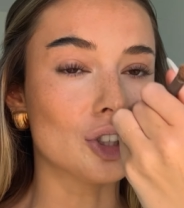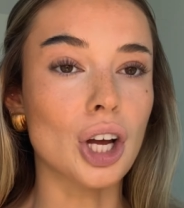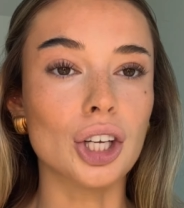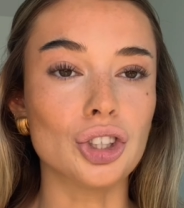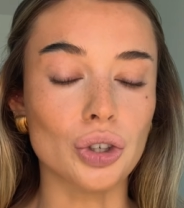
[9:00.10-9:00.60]

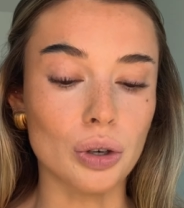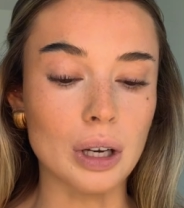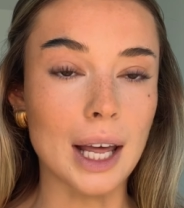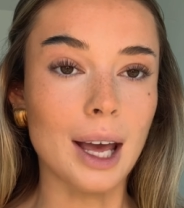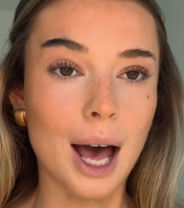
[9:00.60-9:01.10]
judged on
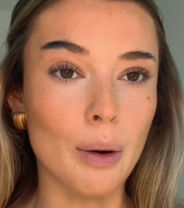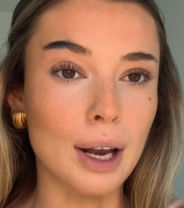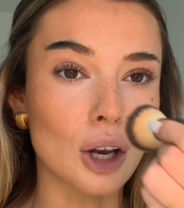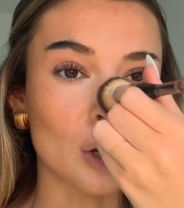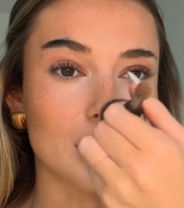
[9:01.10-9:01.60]
like how I
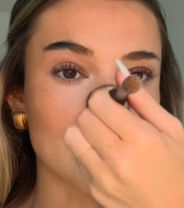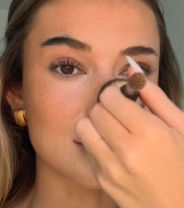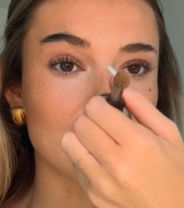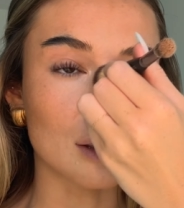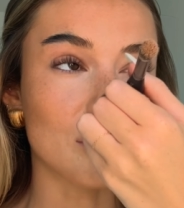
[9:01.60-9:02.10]
look. That's
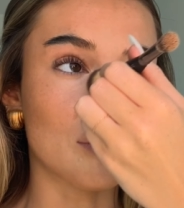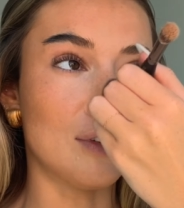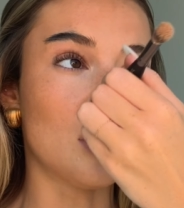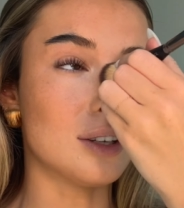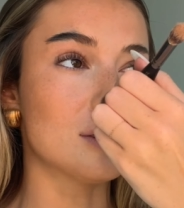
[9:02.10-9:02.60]
like the
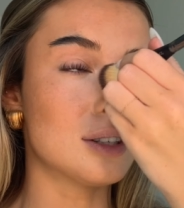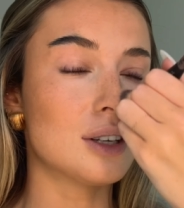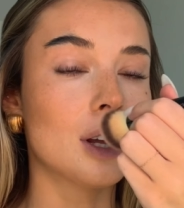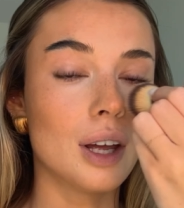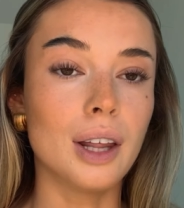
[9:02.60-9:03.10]
first
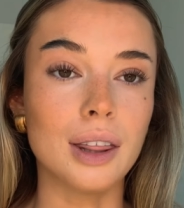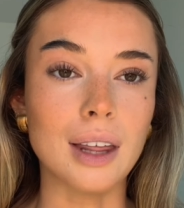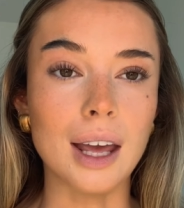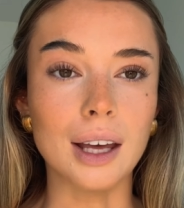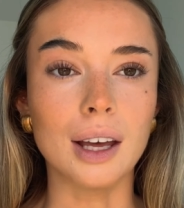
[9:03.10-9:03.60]

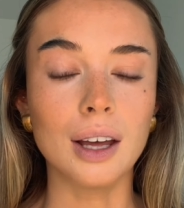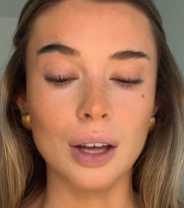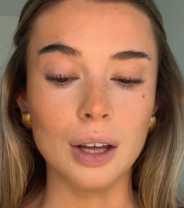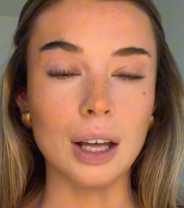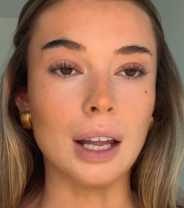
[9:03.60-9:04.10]
thing
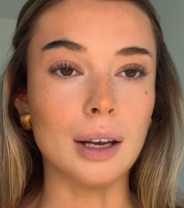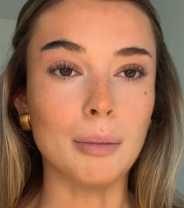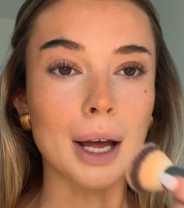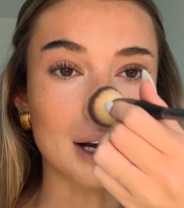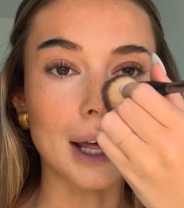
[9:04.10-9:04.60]
in my